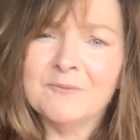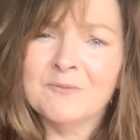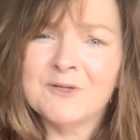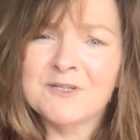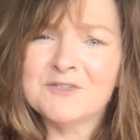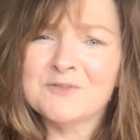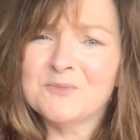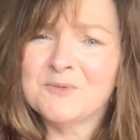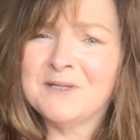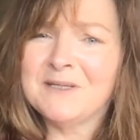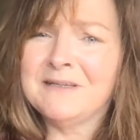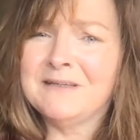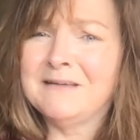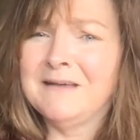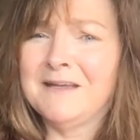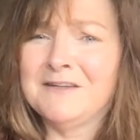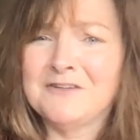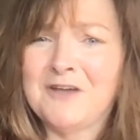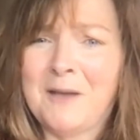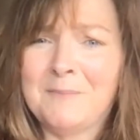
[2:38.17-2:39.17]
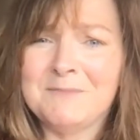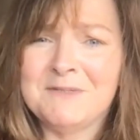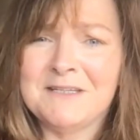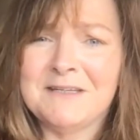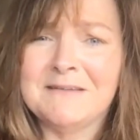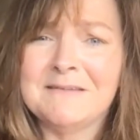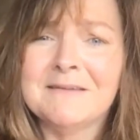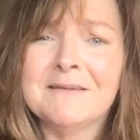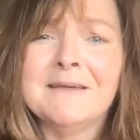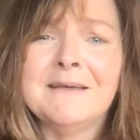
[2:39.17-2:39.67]
which we
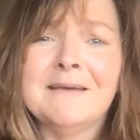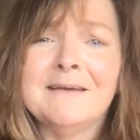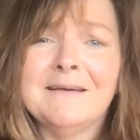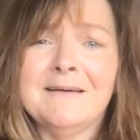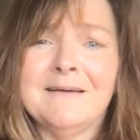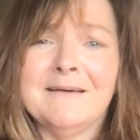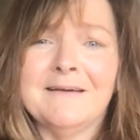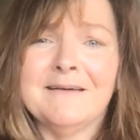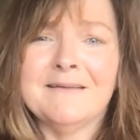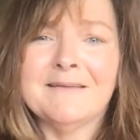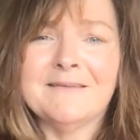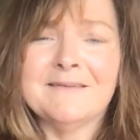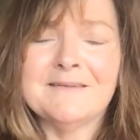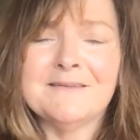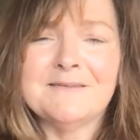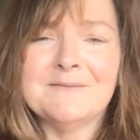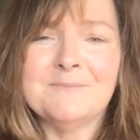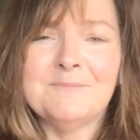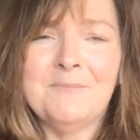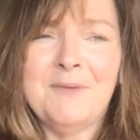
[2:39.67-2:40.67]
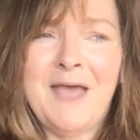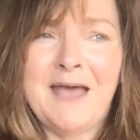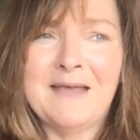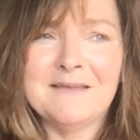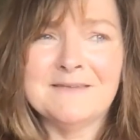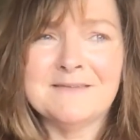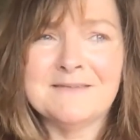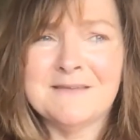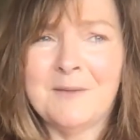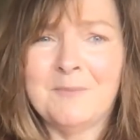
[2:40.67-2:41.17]
adopted this
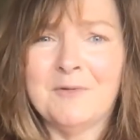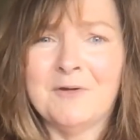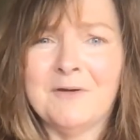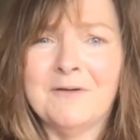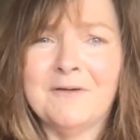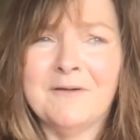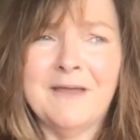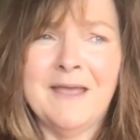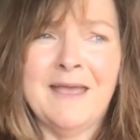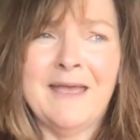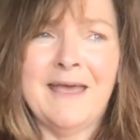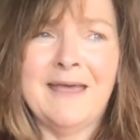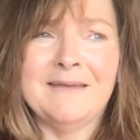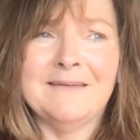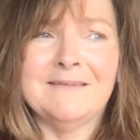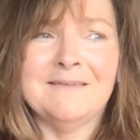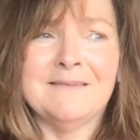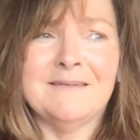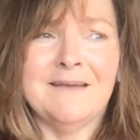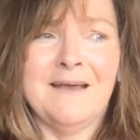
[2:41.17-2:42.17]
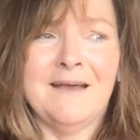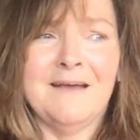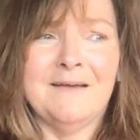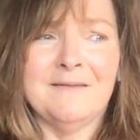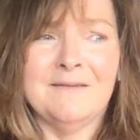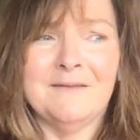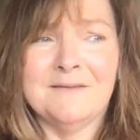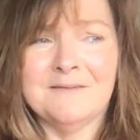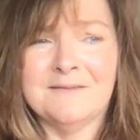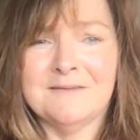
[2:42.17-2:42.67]
past summer, and
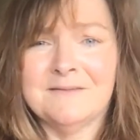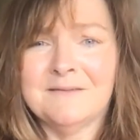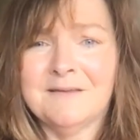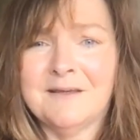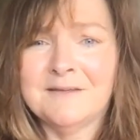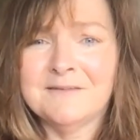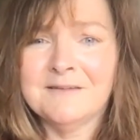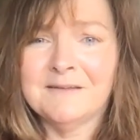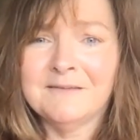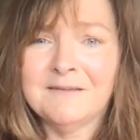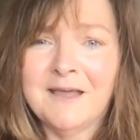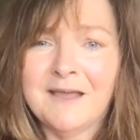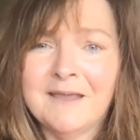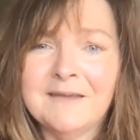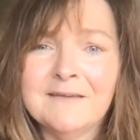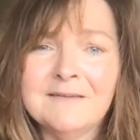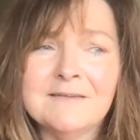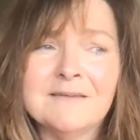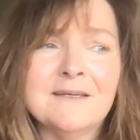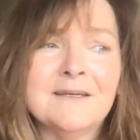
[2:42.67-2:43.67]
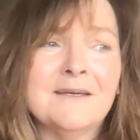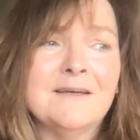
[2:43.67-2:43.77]
is a delight.